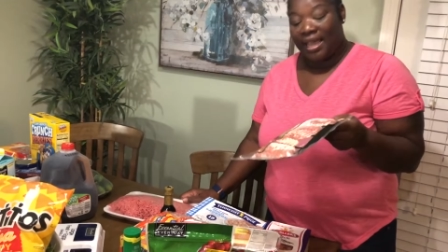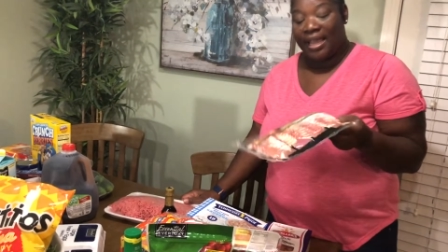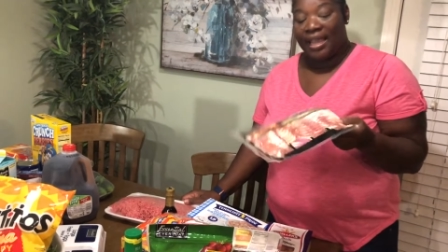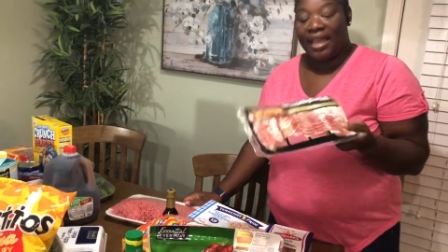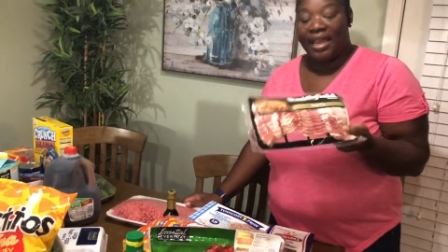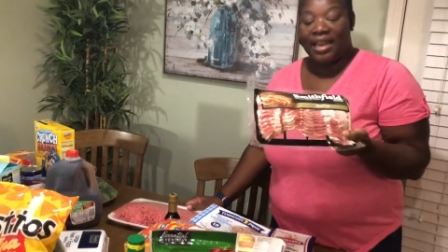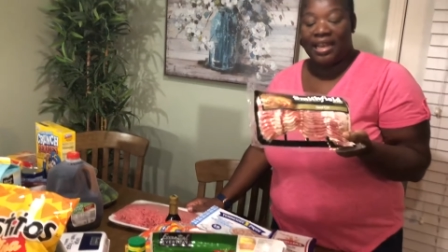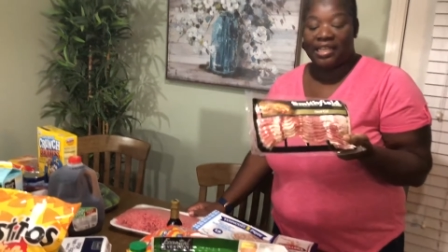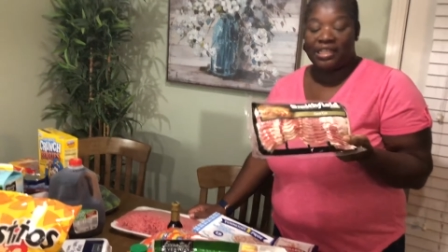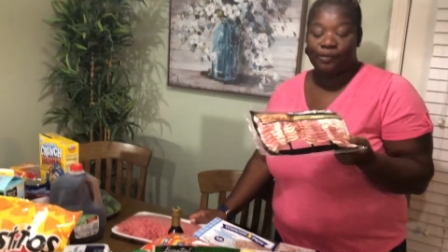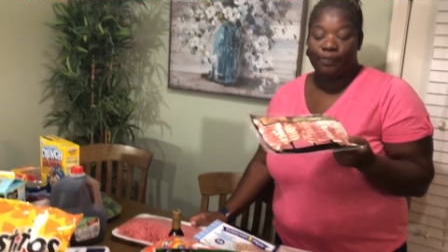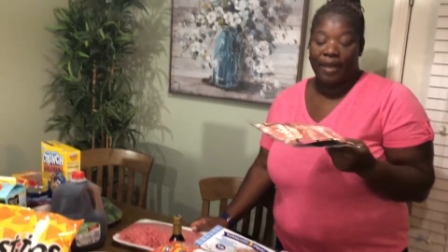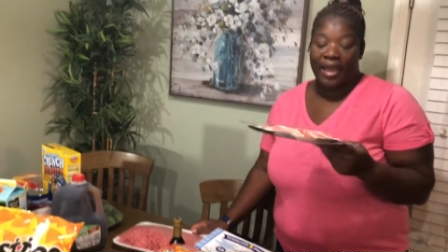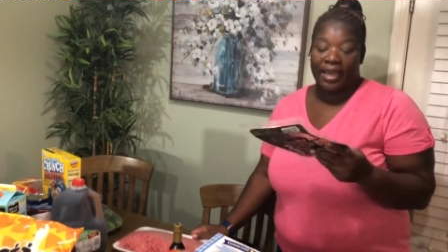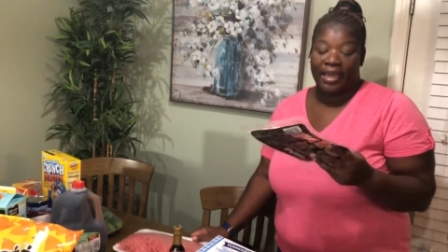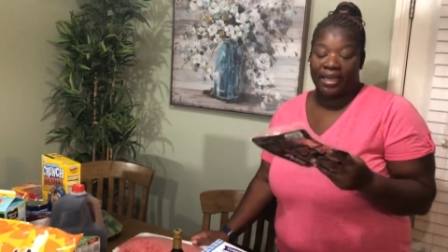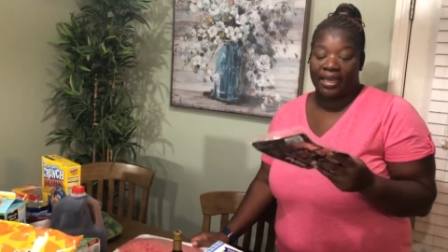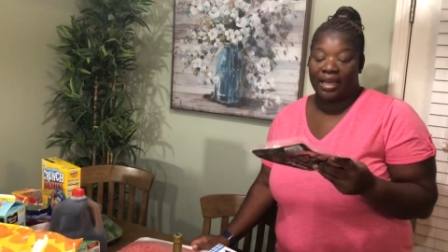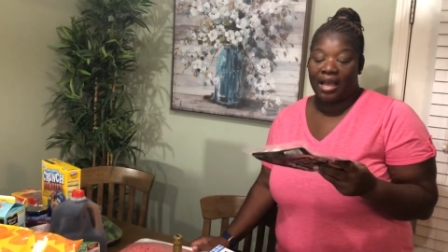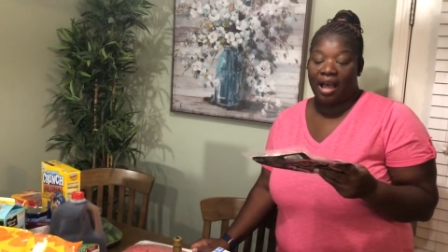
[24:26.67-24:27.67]
And this
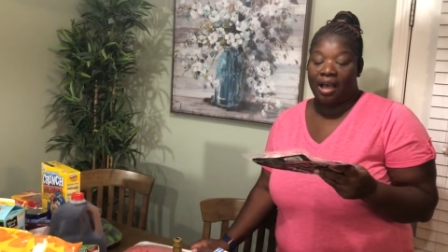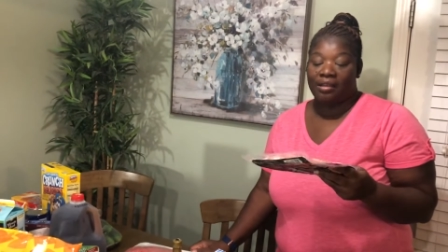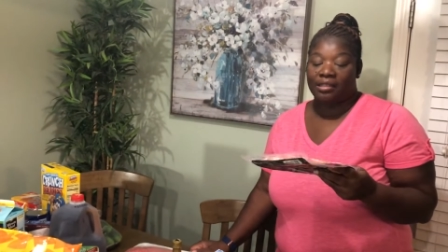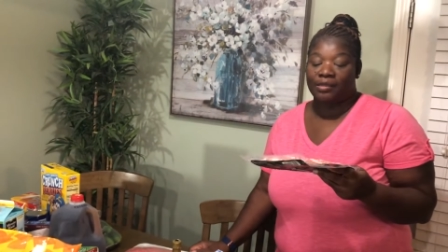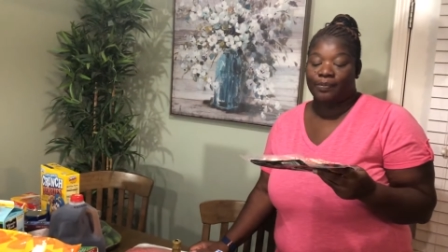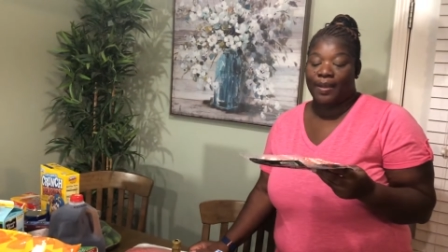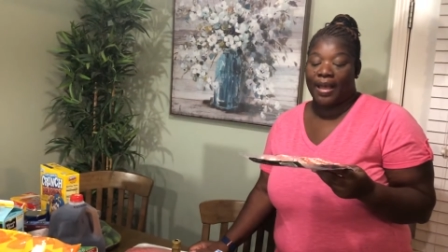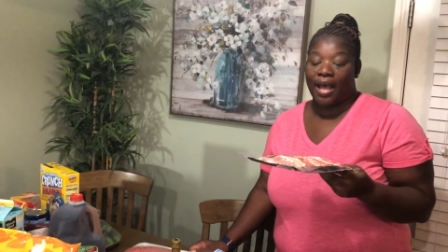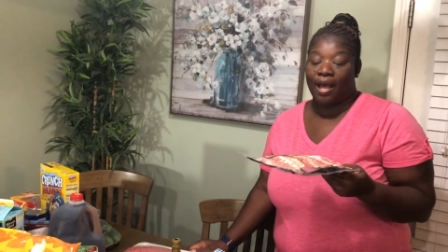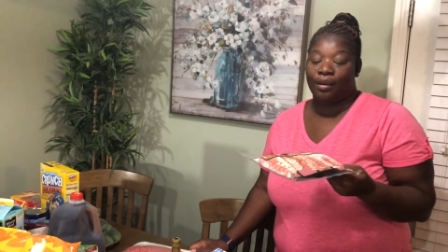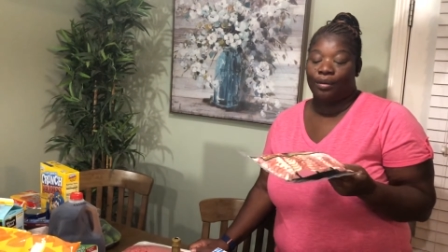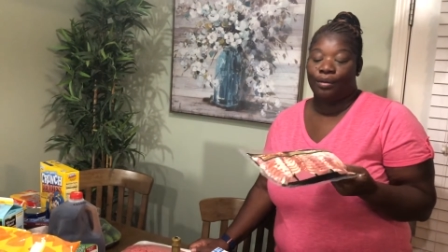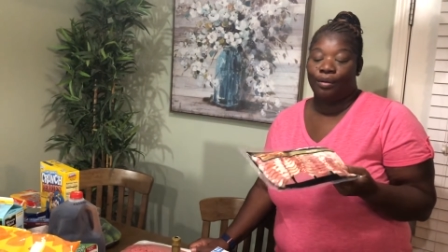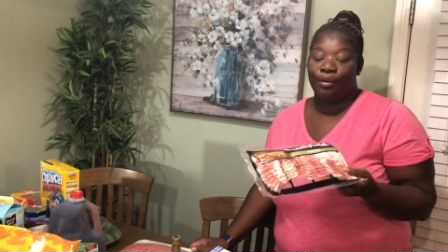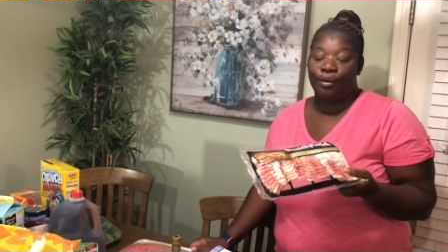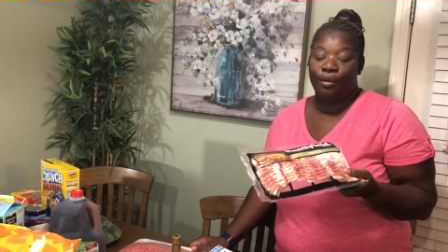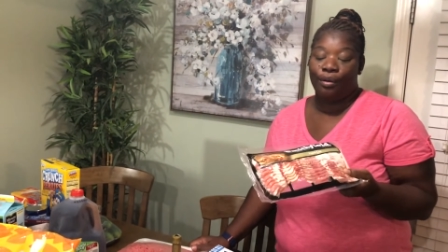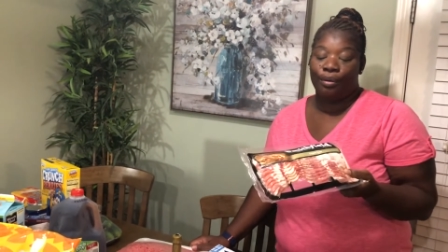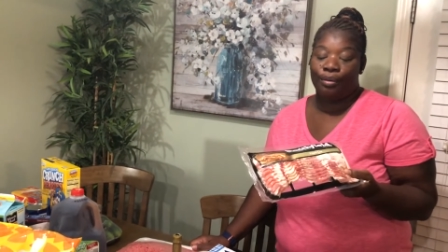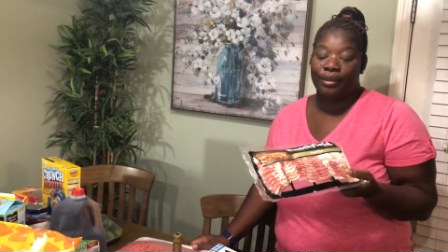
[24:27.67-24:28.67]
bacon costs about,
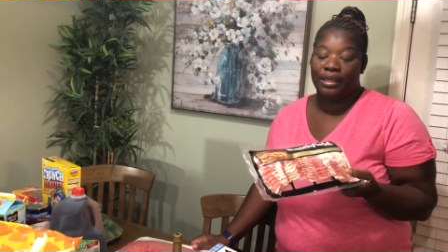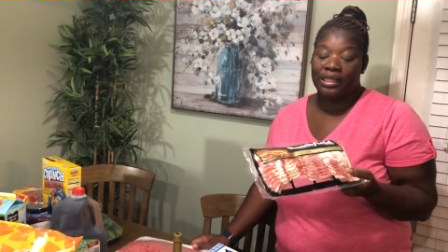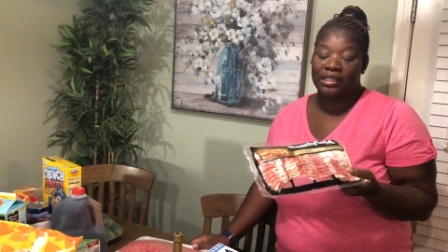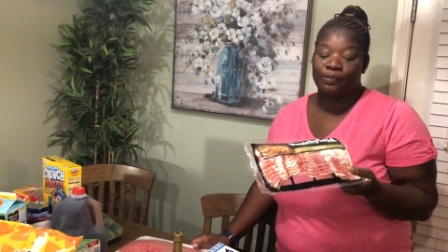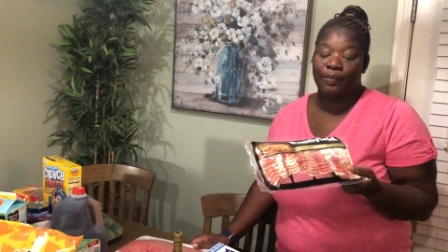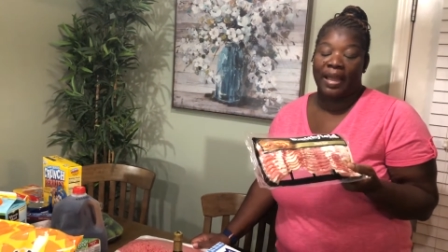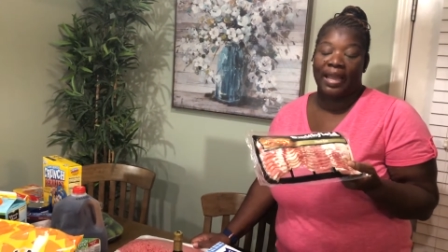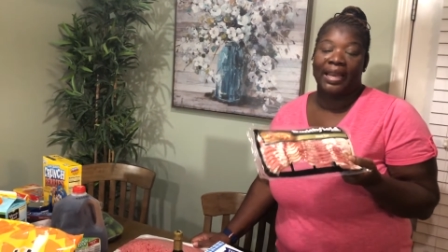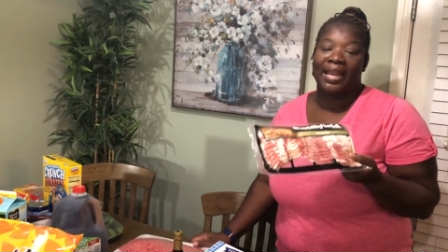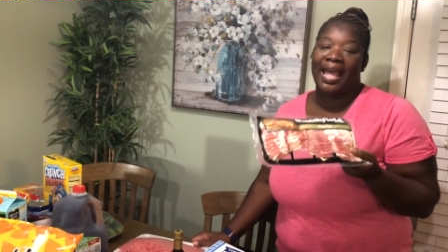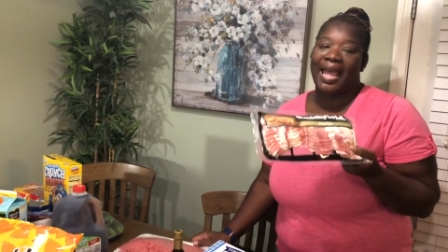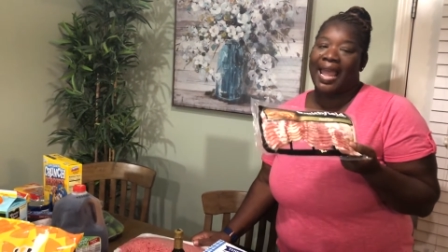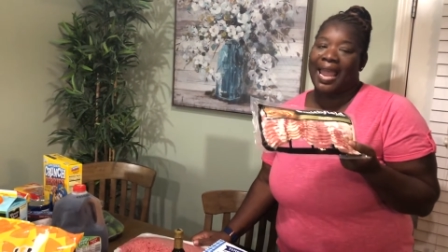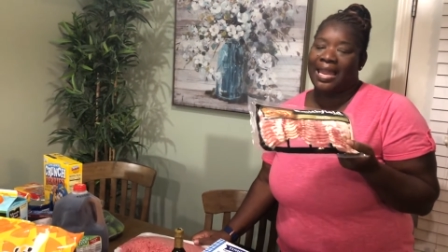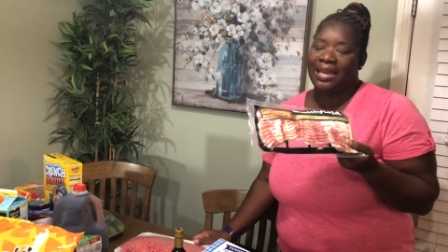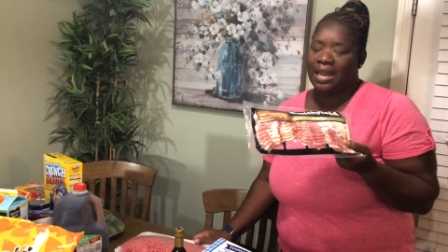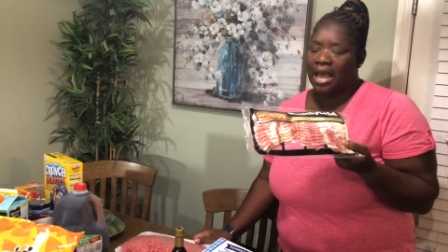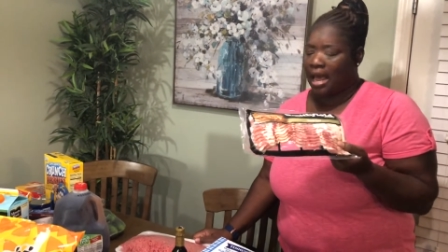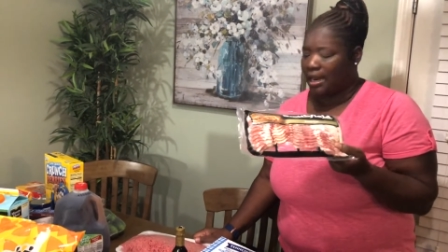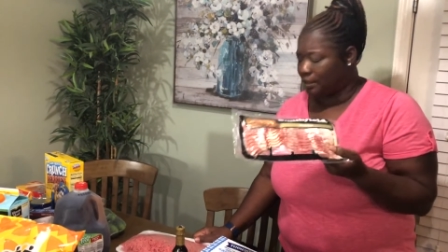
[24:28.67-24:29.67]
whoo, this bacon like
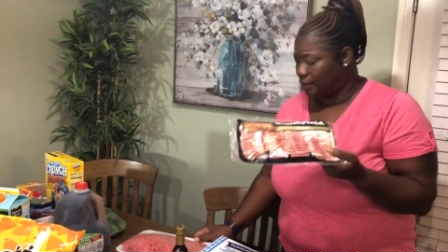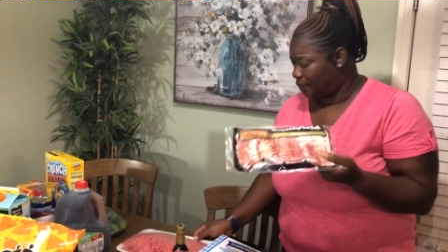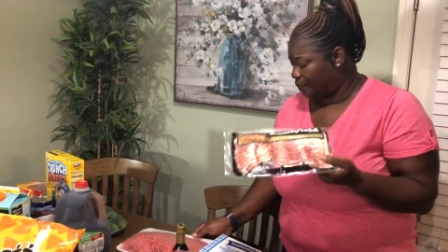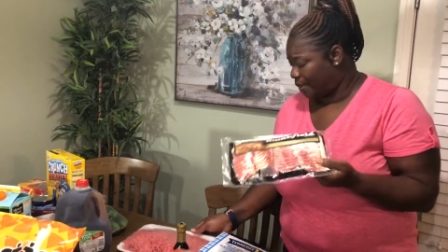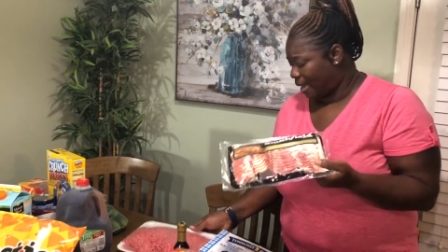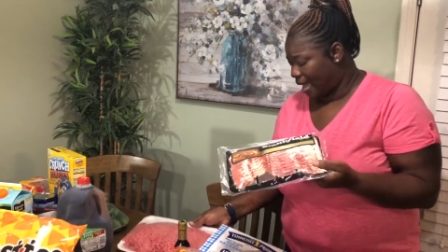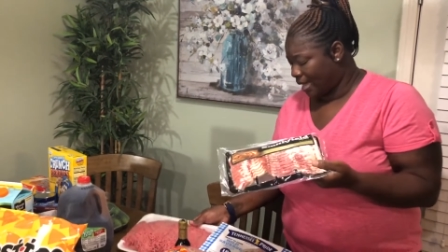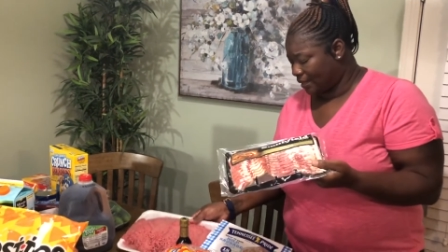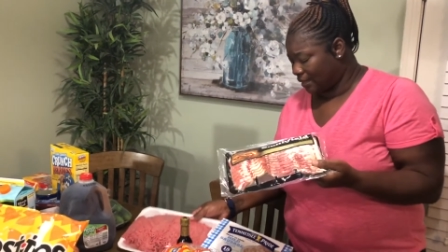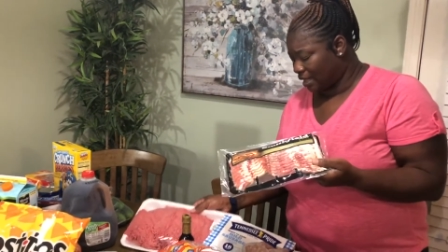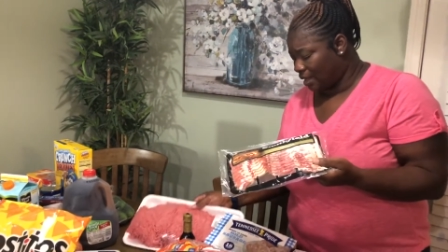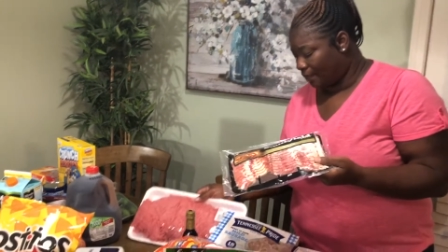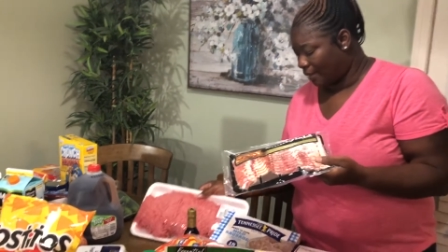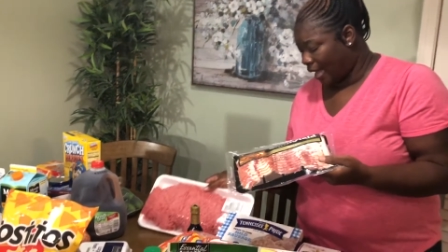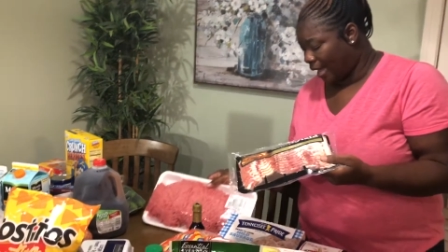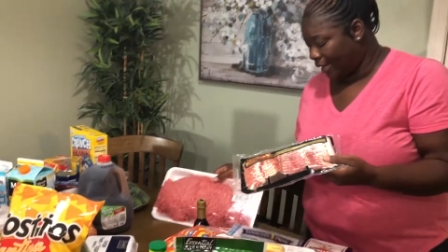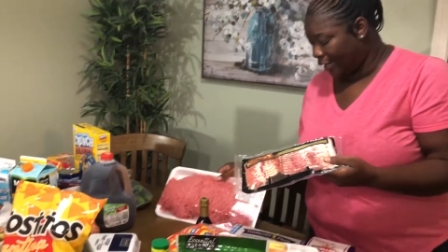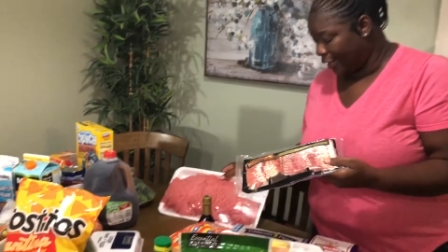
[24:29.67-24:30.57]
$8 a pack, something like